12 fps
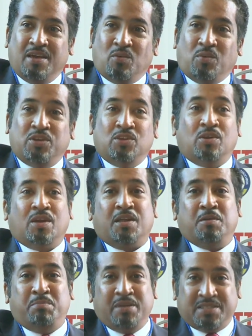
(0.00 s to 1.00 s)
When you look
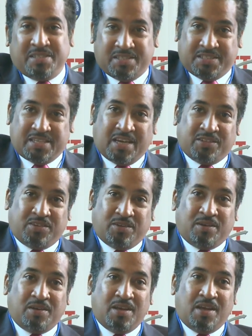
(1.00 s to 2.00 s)
at the business
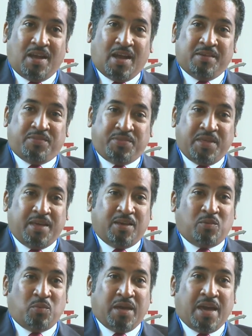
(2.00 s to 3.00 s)
sector, I
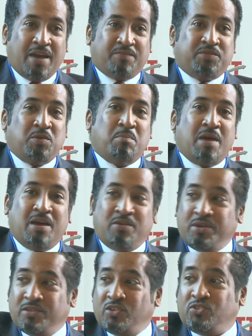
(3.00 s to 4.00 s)
think we have to
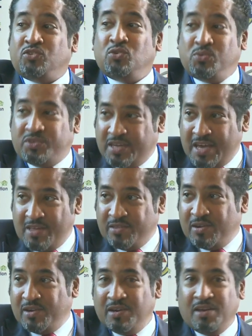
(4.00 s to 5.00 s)
marry the two
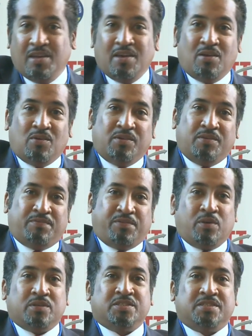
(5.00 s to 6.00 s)
together.
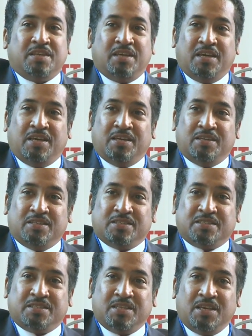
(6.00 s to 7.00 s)
First
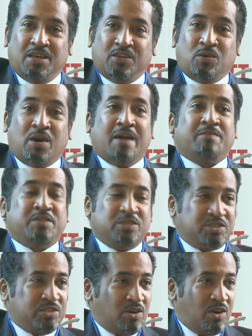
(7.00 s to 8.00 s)
is you have to
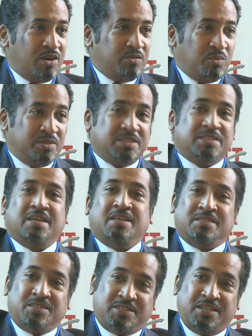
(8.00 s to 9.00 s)
start with
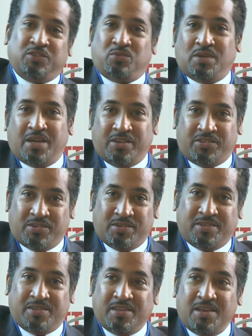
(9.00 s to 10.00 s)
state-to-state
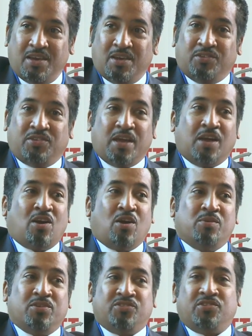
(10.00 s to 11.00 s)
relations to
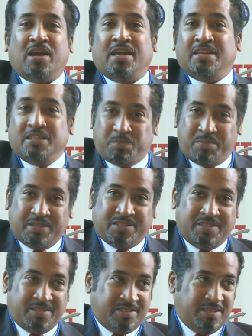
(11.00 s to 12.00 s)
encourage Chinese
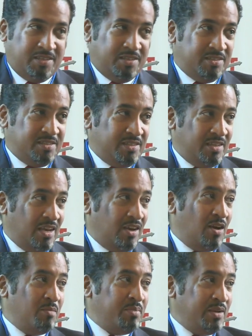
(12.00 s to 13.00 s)
businesses and
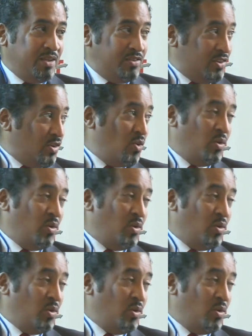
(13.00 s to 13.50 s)
companies to go